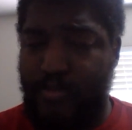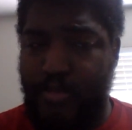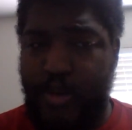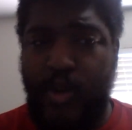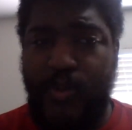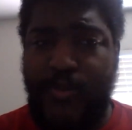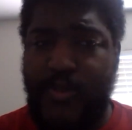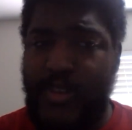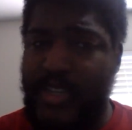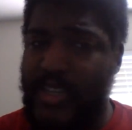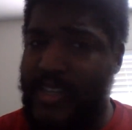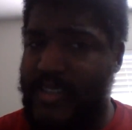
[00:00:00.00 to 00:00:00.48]

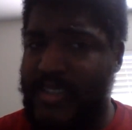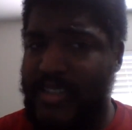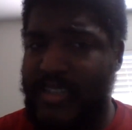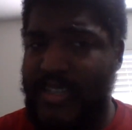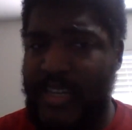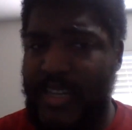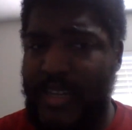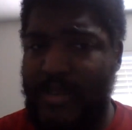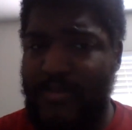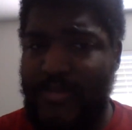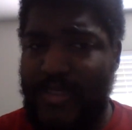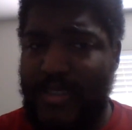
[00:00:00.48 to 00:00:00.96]
both these
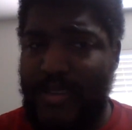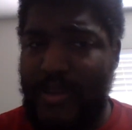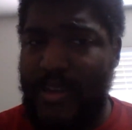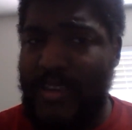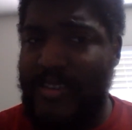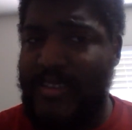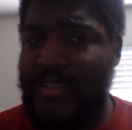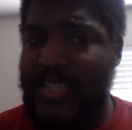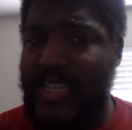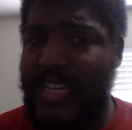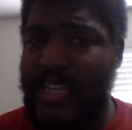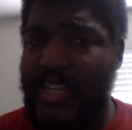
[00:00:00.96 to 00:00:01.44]
teams,
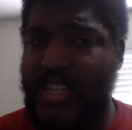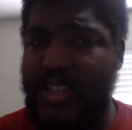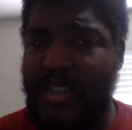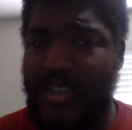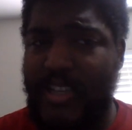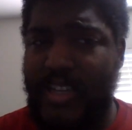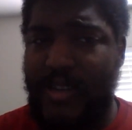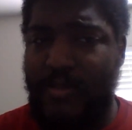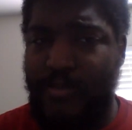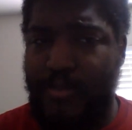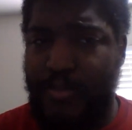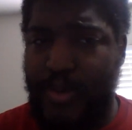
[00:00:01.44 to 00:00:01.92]

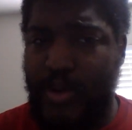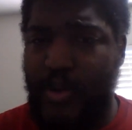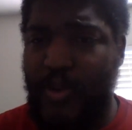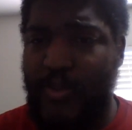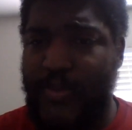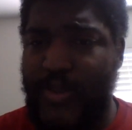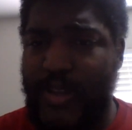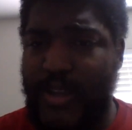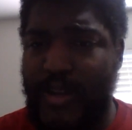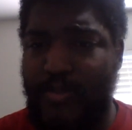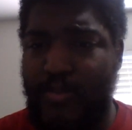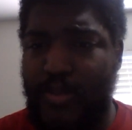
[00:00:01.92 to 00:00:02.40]
essentially,
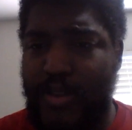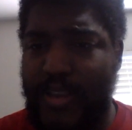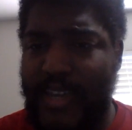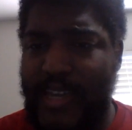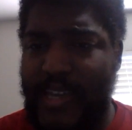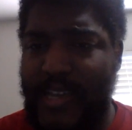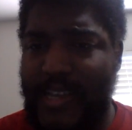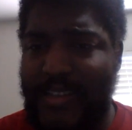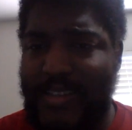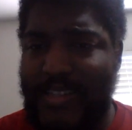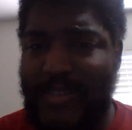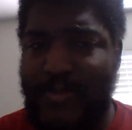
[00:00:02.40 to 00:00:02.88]
both their
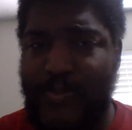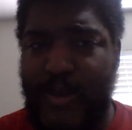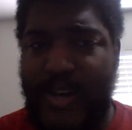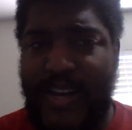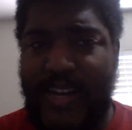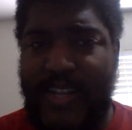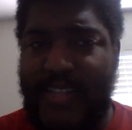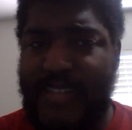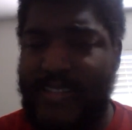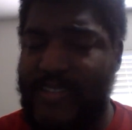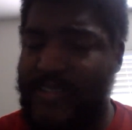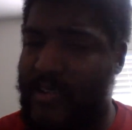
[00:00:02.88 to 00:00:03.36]
playoff
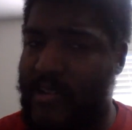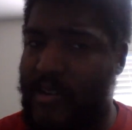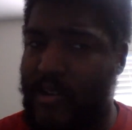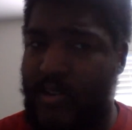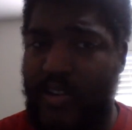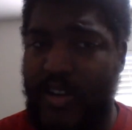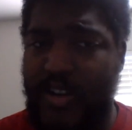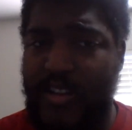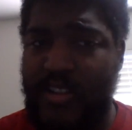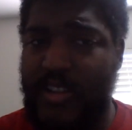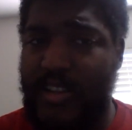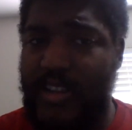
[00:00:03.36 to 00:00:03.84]
spots are
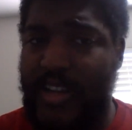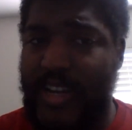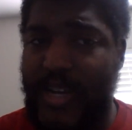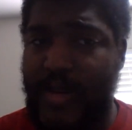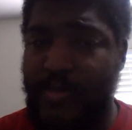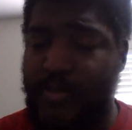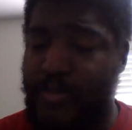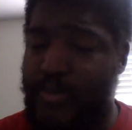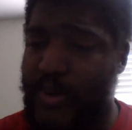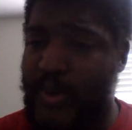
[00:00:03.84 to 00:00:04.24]
on the line.